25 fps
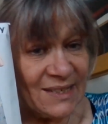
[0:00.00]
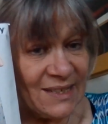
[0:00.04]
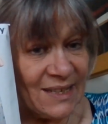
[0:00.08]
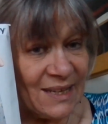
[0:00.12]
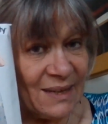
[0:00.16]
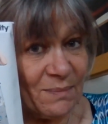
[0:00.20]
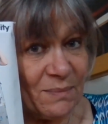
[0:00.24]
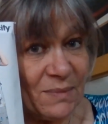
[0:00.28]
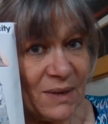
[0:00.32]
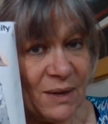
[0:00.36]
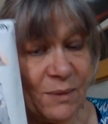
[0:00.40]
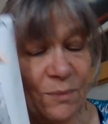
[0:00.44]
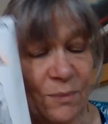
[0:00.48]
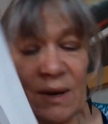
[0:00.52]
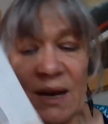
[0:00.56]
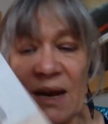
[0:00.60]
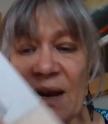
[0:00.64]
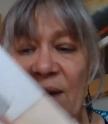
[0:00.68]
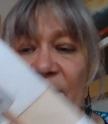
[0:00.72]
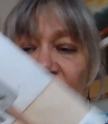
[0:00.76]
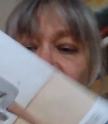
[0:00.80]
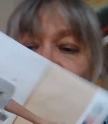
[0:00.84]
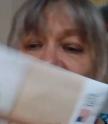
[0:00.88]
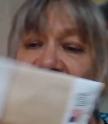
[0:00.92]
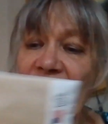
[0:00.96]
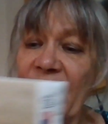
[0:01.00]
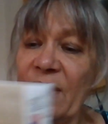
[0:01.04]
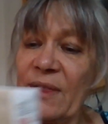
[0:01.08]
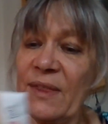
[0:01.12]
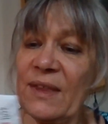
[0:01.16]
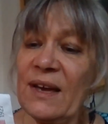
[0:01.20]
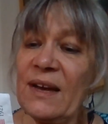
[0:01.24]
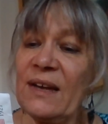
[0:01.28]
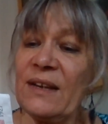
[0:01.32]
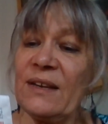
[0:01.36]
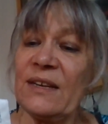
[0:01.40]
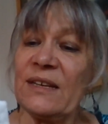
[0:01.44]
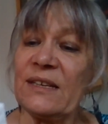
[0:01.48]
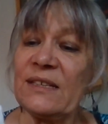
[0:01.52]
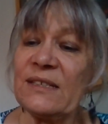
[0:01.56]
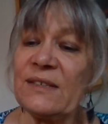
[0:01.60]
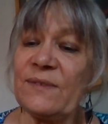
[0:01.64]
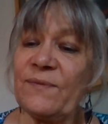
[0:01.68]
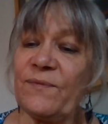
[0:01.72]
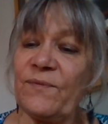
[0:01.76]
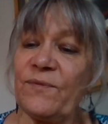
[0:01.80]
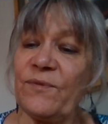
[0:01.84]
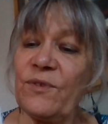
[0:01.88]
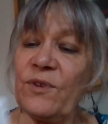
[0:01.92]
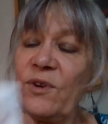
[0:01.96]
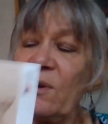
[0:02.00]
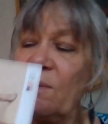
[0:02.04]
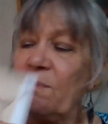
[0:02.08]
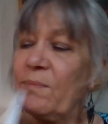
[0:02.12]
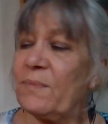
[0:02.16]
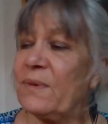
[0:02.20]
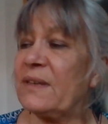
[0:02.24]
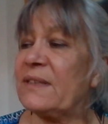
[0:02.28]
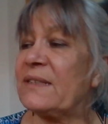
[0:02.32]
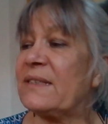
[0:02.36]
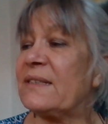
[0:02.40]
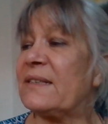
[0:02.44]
see me wearing, and that is from a